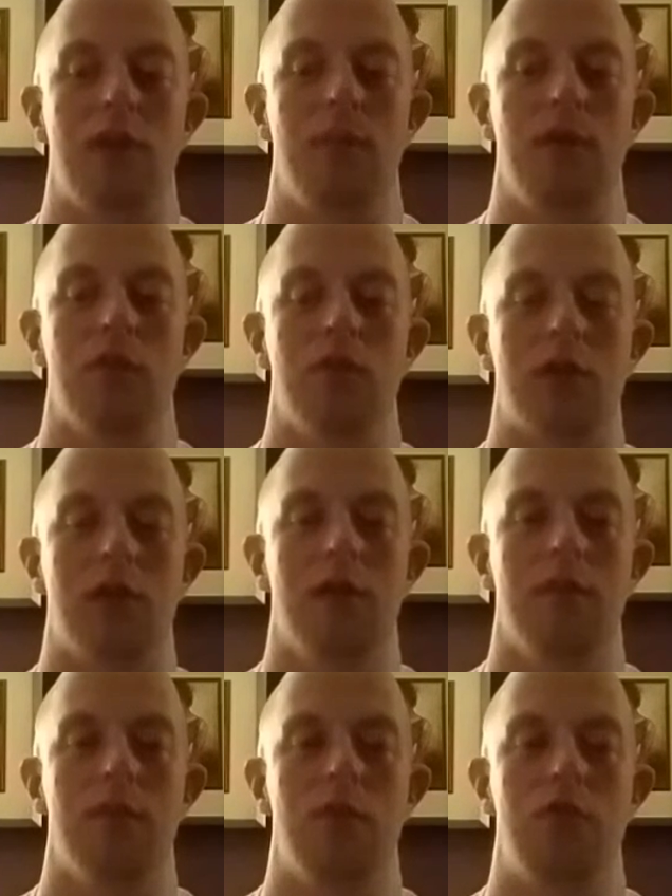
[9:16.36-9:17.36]
it can be
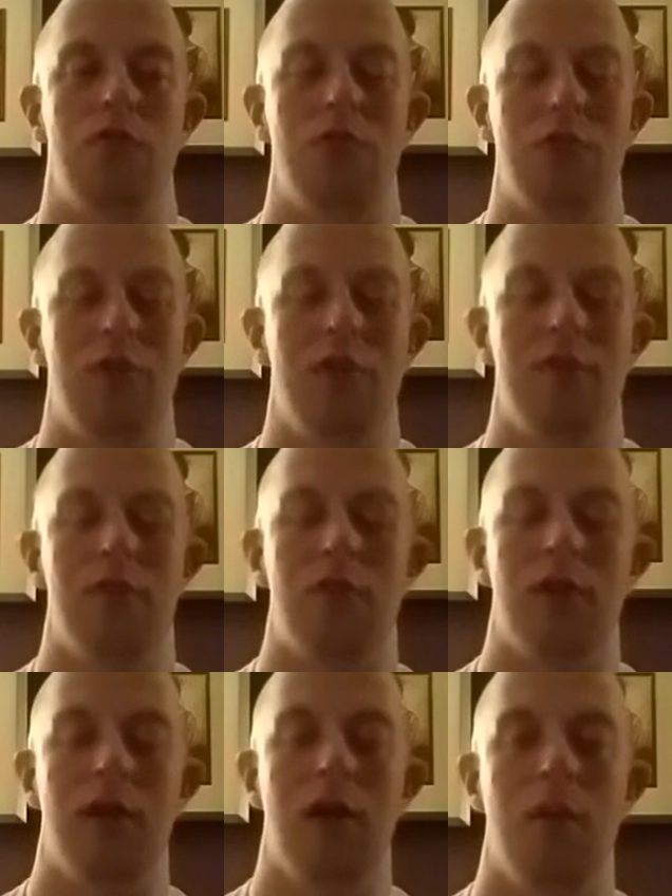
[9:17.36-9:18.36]
overcome. It's just the difference
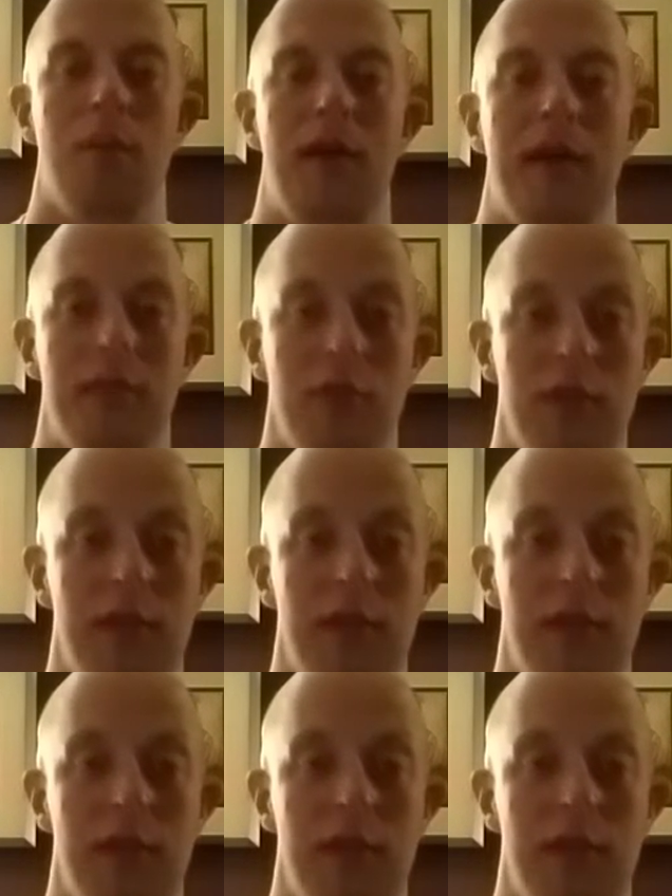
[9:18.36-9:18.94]
on how bad you